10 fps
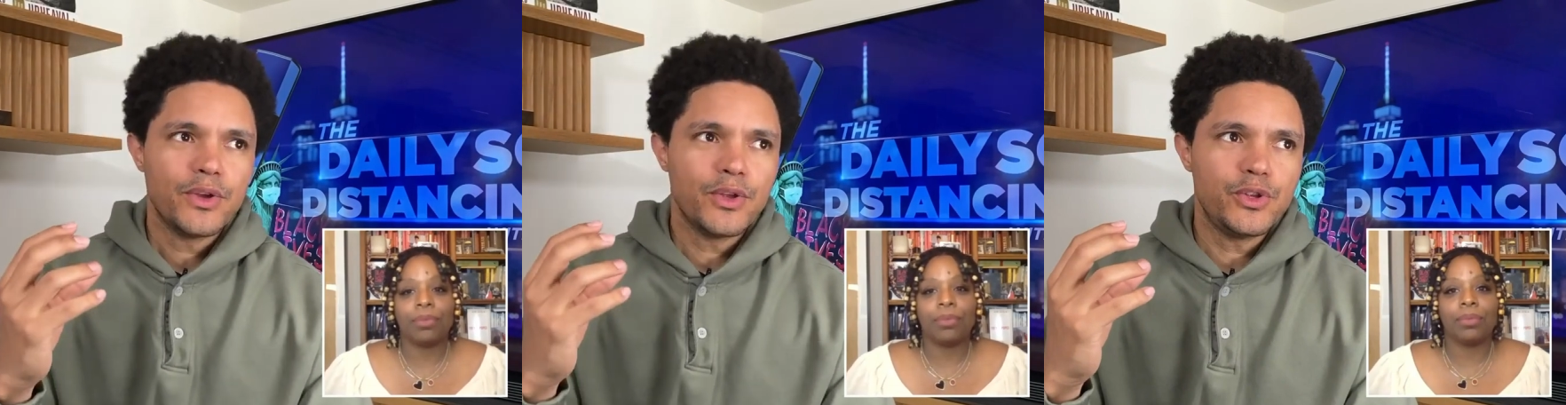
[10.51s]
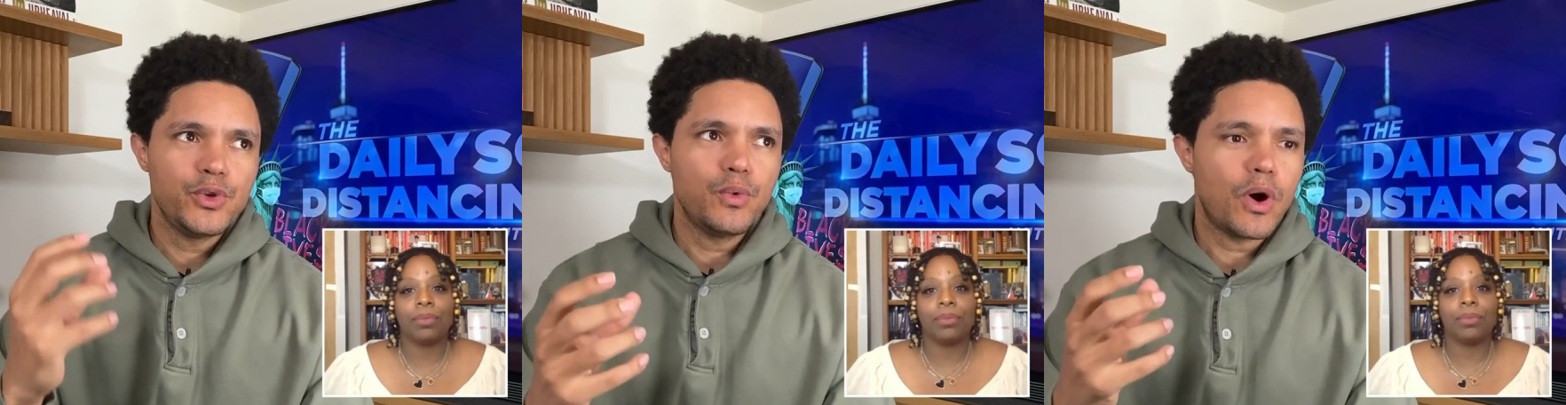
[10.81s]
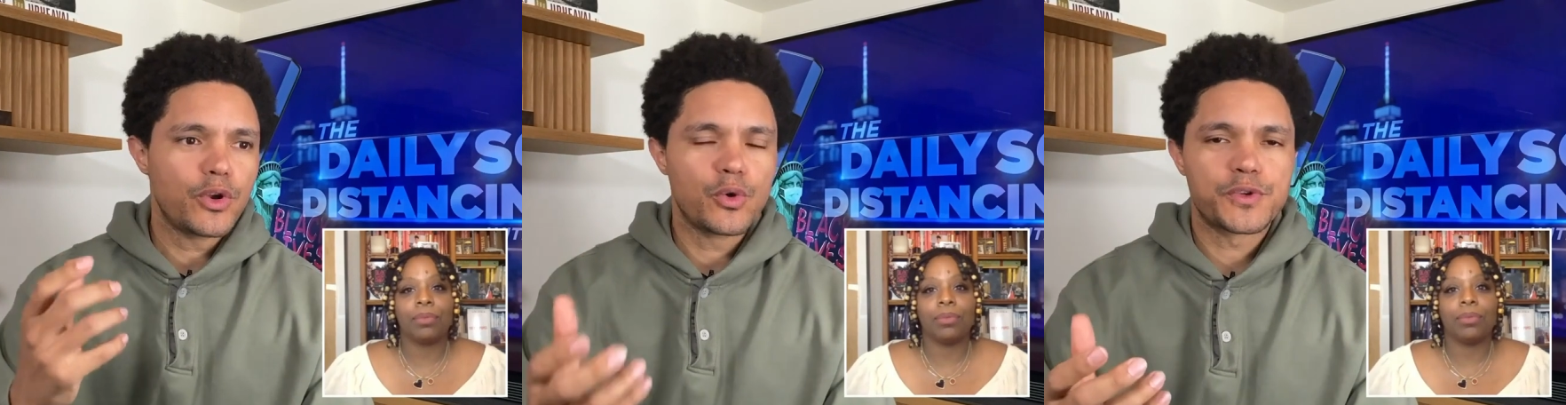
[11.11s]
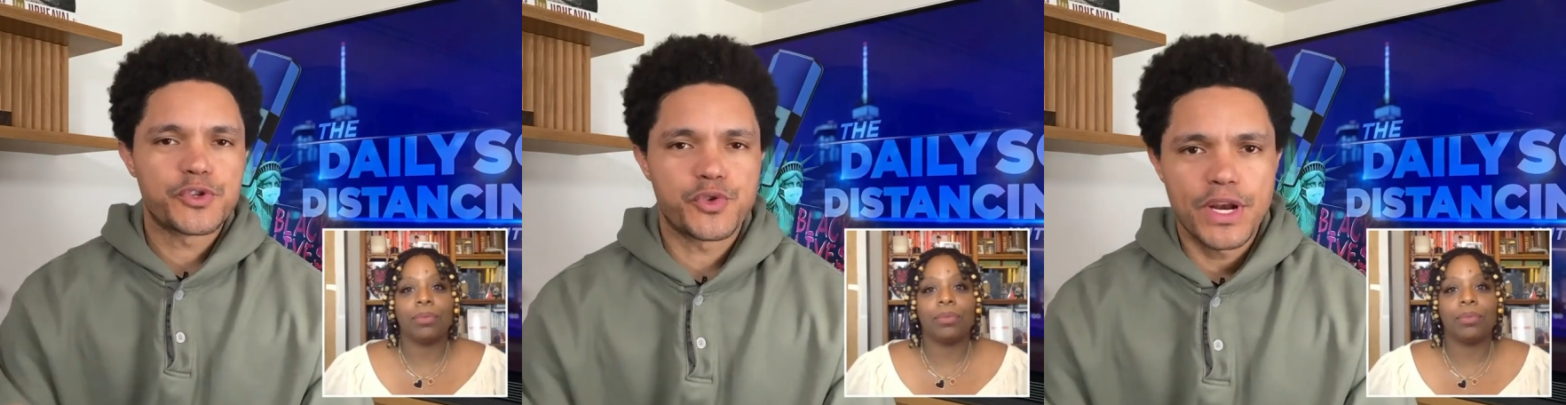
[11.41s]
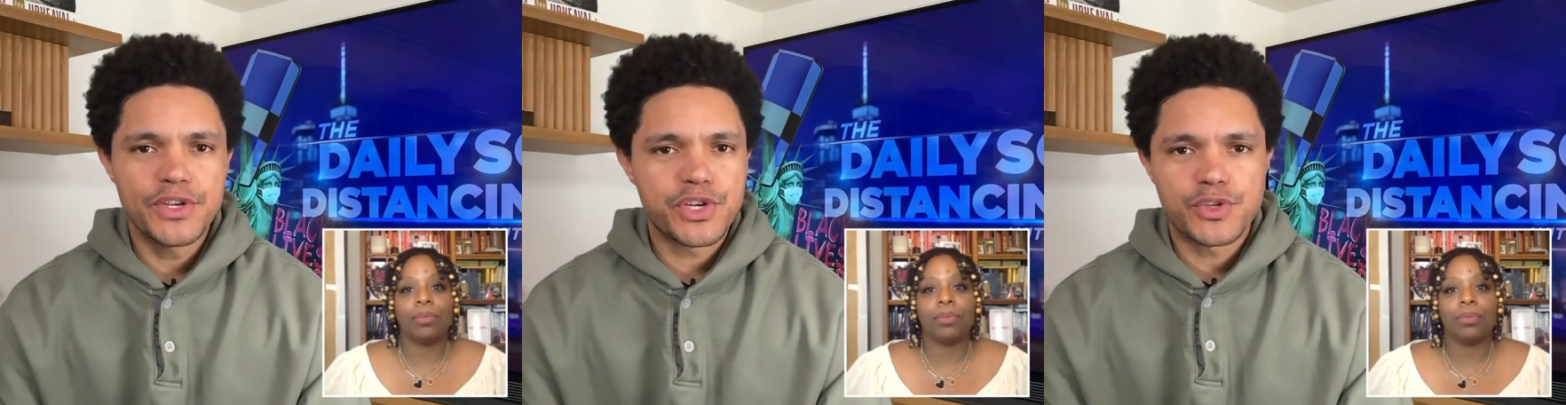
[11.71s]
Speaker 1: you are no
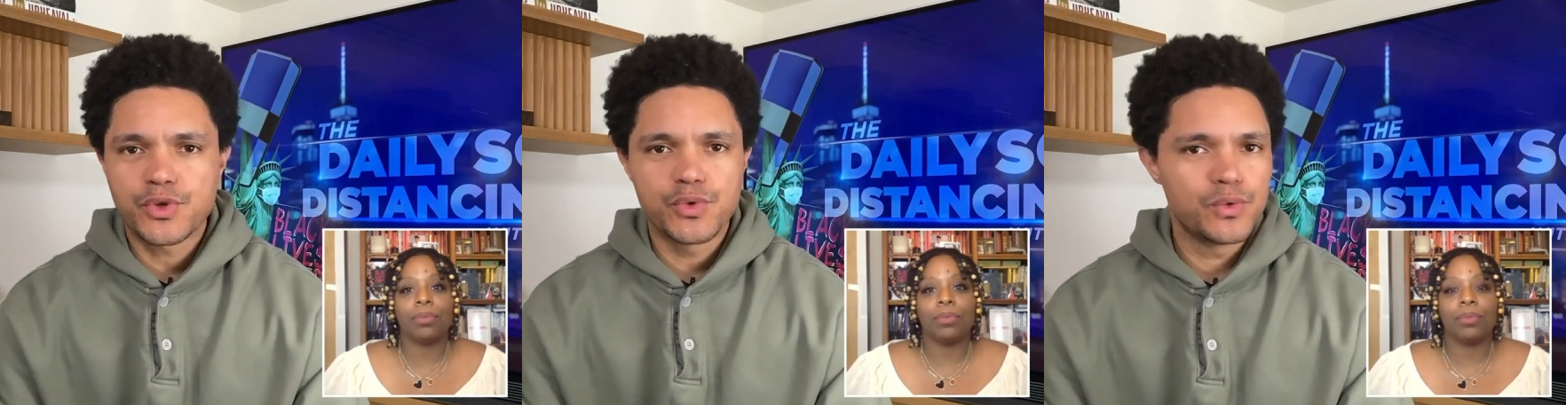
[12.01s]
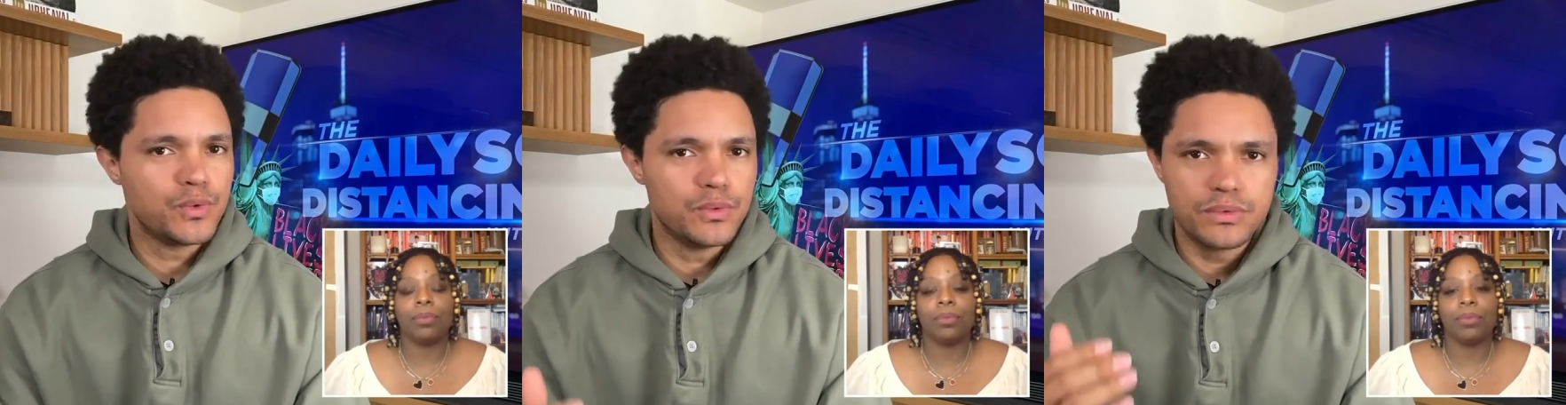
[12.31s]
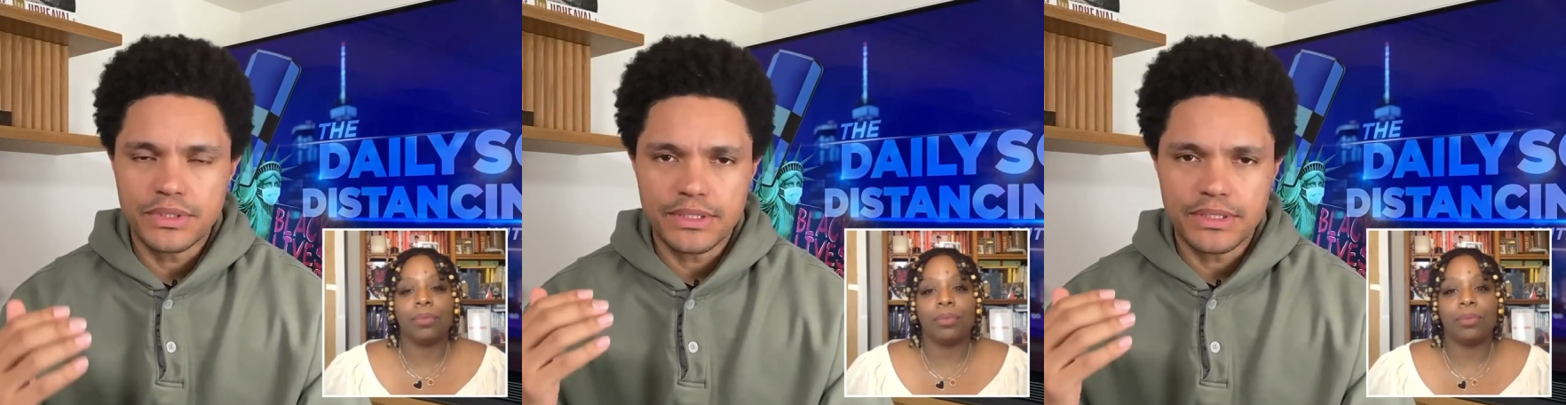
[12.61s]
stranger to